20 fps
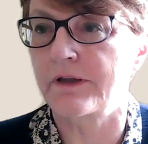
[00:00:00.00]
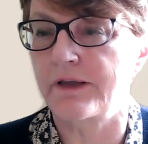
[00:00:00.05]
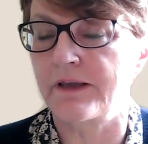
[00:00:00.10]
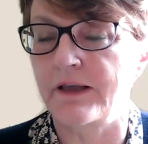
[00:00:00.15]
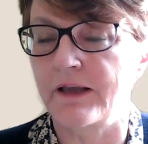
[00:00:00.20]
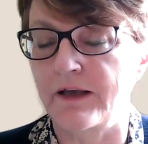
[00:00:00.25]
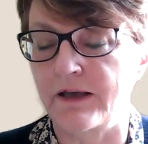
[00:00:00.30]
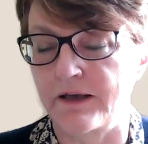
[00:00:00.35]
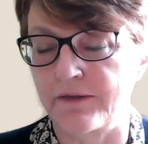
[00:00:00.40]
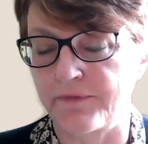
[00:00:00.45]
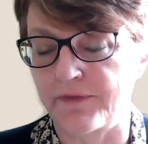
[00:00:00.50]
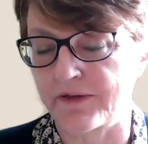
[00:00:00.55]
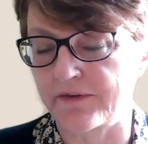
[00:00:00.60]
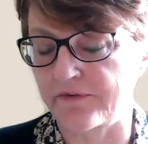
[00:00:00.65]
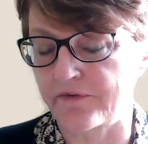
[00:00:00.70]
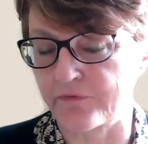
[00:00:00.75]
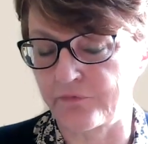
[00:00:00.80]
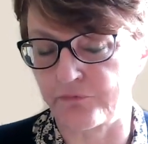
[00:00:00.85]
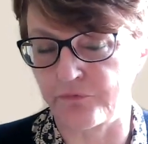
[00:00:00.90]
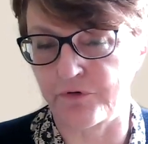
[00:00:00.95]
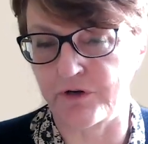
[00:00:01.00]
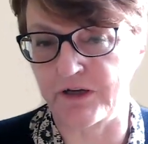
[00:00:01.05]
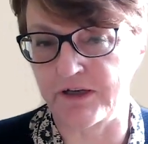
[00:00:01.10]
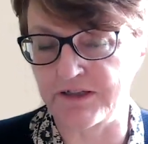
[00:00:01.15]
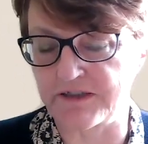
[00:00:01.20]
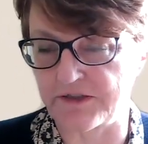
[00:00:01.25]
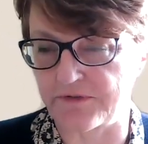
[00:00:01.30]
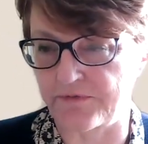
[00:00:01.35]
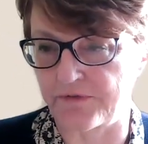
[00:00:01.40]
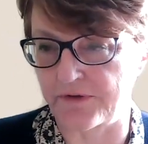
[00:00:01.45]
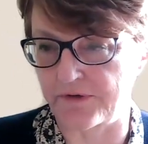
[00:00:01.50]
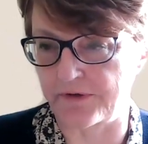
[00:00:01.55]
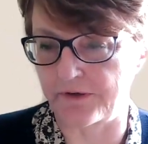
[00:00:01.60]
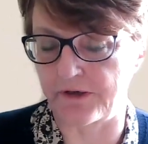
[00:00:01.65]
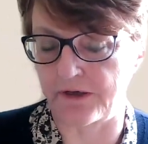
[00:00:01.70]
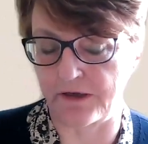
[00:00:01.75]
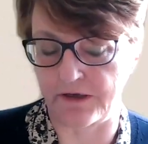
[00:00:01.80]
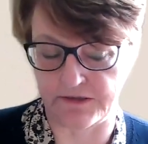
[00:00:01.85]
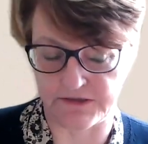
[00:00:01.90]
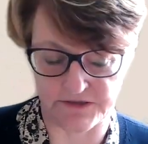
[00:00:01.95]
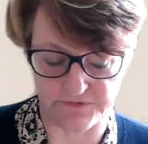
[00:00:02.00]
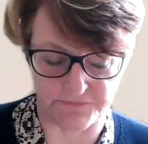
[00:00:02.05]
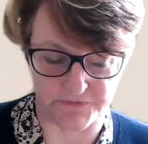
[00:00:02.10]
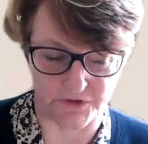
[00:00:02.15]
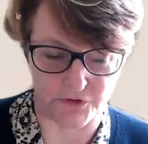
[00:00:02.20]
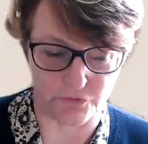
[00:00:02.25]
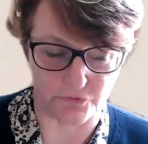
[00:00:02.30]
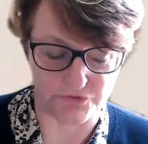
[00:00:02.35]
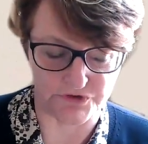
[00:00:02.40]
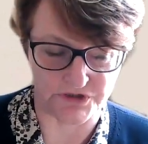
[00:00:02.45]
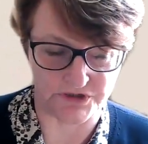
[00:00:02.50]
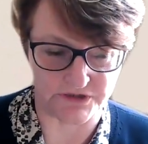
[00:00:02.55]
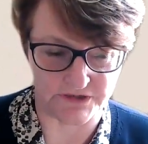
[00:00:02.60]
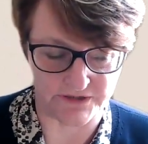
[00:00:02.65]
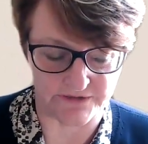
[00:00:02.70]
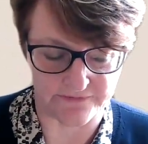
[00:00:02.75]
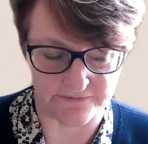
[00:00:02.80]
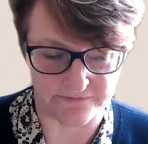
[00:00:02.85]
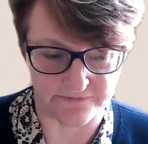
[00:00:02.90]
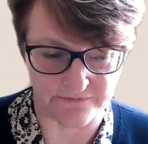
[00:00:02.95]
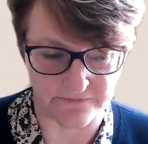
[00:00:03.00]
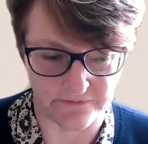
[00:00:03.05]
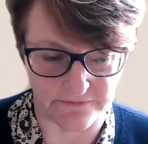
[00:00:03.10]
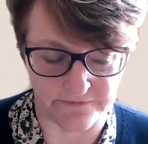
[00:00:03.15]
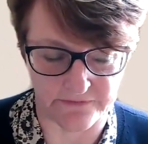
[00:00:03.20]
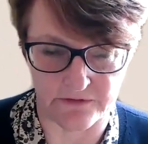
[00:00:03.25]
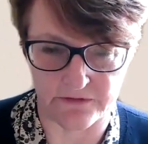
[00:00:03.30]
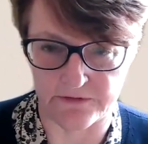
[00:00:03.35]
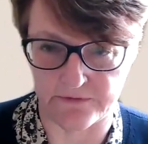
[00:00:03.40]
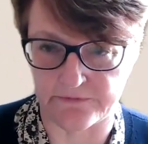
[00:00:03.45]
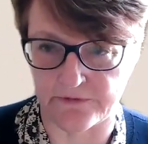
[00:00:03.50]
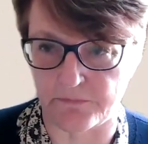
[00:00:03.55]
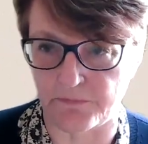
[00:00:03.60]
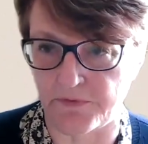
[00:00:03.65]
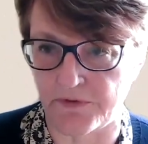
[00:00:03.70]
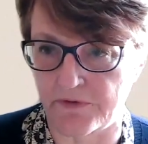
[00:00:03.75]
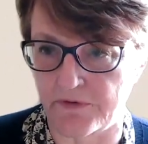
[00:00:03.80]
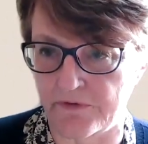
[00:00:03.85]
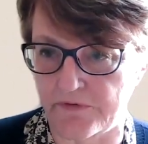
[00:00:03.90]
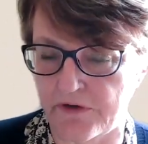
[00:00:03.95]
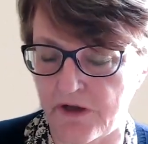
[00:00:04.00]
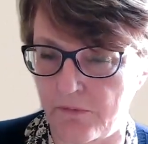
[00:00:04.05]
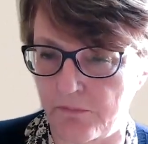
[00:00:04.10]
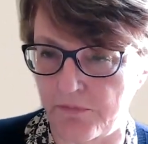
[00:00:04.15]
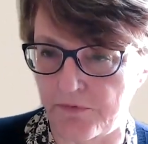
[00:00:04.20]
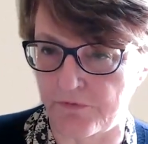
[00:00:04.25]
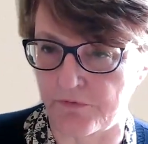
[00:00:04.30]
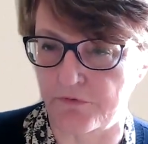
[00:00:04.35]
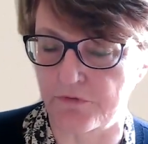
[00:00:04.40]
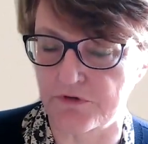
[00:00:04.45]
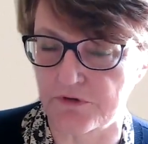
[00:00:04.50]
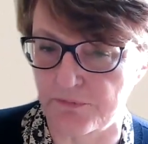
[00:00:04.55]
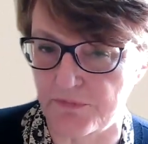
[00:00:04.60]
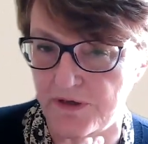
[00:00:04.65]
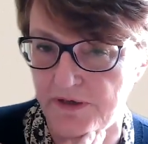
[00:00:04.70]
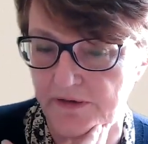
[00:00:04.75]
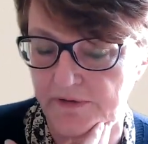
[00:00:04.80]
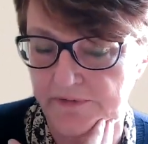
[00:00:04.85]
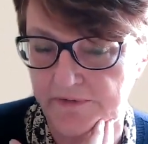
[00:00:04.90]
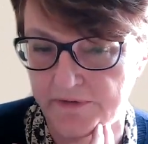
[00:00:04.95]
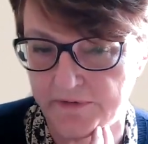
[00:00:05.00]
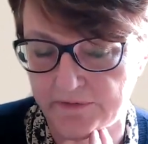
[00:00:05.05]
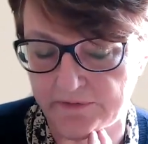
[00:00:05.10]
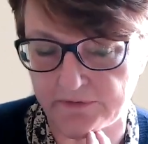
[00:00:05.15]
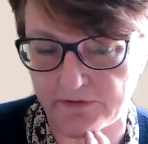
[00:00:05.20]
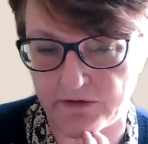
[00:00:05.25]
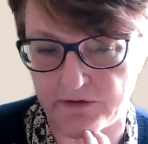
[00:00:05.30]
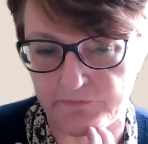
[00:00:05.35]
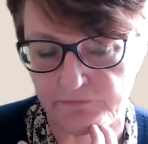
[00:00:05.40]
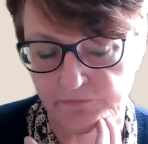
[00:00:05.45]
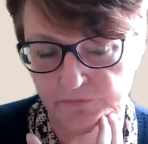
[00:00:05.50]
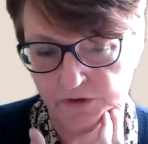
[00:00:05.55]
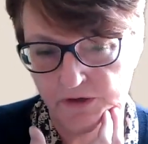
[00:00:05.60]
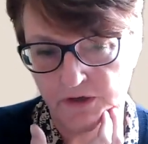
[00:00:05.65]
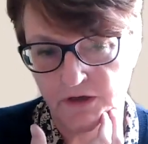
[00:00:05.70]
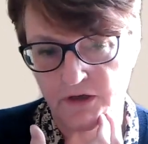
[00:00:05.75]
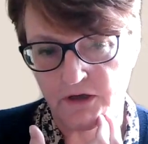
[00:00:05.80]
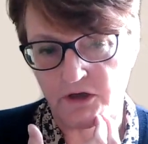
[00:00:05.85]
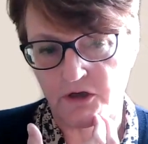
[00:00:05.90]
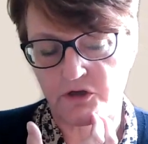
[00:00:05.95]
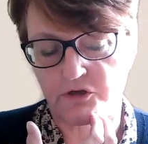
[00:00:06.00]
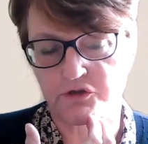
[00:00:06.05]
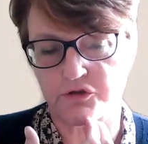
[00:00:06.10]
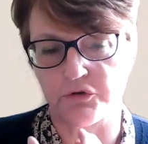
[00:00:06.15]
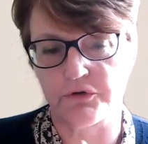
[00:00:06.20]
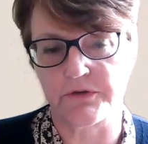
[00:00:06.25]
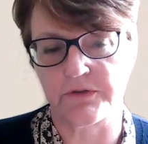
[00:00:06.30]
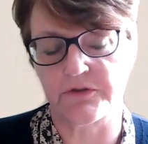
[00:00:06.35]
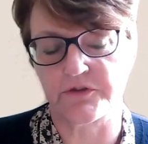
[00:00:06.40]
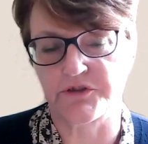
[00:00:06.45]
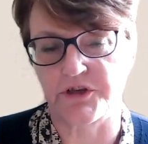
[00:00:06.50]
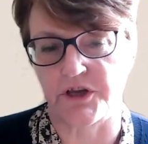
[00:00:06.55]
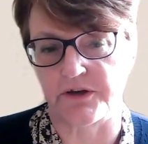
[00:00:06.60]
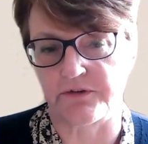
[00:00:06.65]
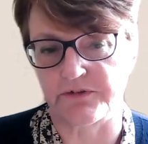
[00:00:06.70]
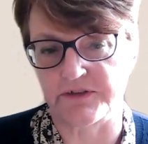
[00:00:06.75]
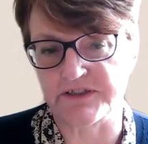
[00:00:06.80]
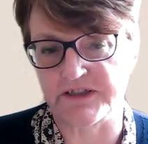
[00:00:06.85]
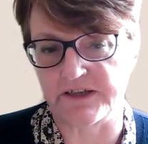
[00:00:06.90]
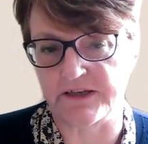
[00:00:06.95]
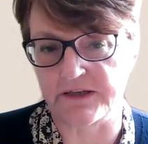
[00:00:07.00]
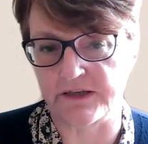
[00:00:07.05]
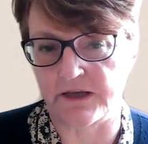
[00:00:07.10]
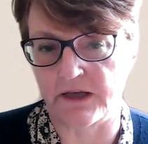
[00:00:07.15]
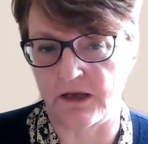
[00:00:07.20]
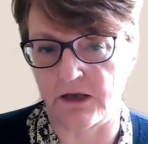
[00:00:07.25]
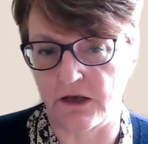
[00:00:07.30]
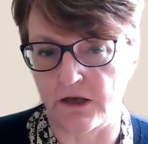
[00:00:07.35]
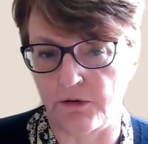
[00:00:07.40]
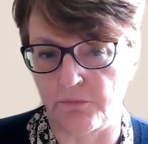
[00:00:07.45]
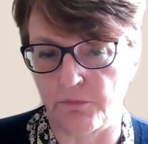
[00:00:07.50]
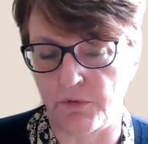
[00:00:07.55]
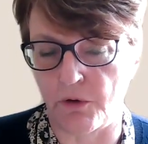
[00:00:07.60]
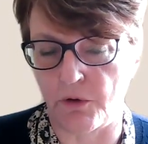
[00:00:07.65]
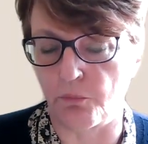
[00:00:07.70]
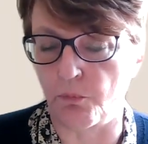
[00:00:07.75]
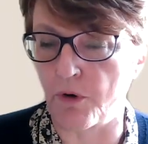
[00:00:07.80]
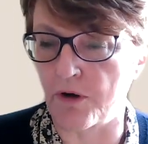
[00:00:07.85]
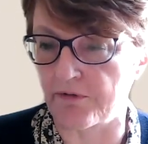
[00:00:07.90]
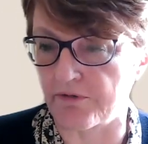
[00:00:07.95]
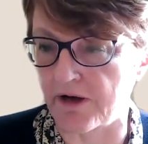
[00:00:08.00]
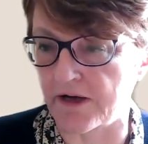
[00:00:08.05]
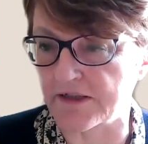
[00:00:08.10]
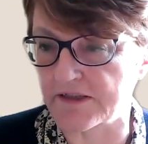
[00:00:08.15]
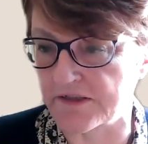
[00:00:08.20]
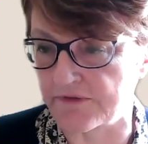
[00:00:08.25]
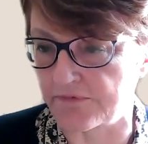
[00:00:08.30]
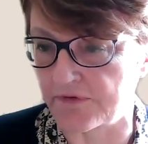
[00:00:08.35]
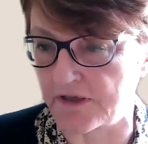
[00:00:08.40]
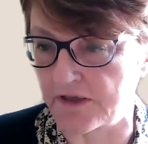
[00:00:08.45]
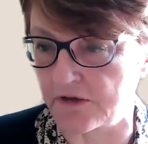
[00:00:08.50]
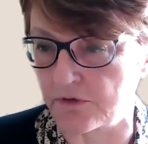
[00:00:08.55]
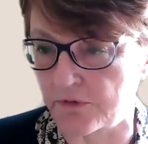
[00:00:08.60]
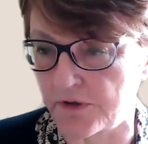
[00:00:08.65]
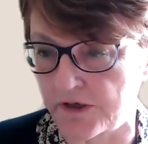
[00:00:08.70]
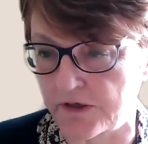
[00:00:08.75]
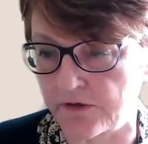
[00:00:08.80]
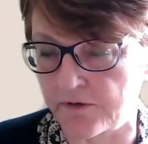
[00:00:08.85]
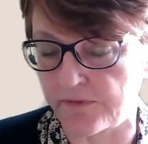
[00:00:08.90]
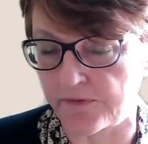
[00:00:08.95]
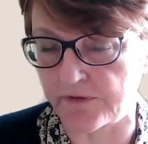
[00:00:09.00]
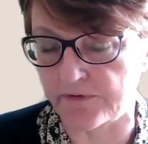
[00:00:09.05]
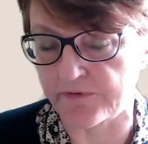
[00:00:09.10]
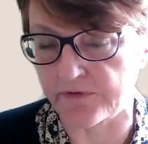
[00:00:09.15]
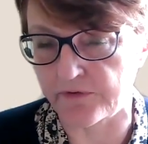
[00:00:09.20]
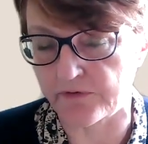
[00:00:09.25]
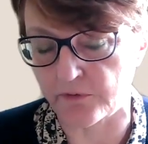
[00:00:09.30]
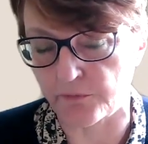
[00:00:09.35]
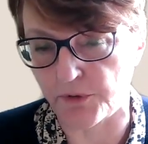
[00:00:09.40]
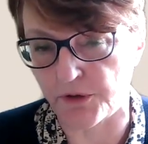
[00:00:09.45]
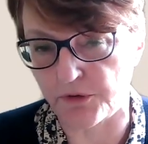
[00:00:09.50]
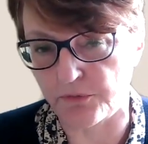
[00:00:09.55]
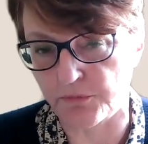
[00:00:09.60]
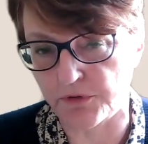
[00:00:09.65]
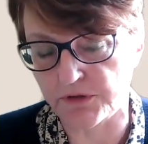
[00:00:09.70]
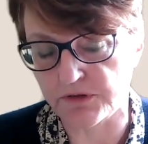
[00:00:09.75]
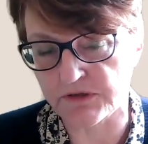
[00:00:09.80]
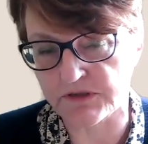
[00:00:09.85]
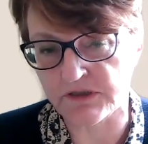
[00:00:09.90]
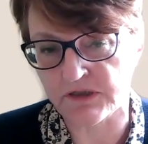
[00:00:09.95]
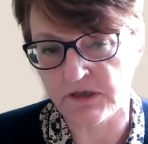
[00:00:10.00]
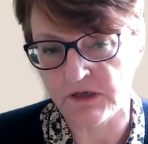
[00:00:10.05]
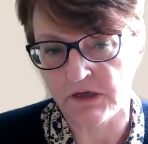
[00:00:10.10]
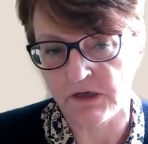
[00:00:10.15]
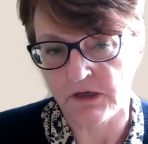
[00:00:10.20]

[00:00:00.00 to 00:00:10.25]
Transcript: Yeah, that's really difficult, and it's certainly something that's come through to me since I've joined the charity, and we're actively looking at this at the moment.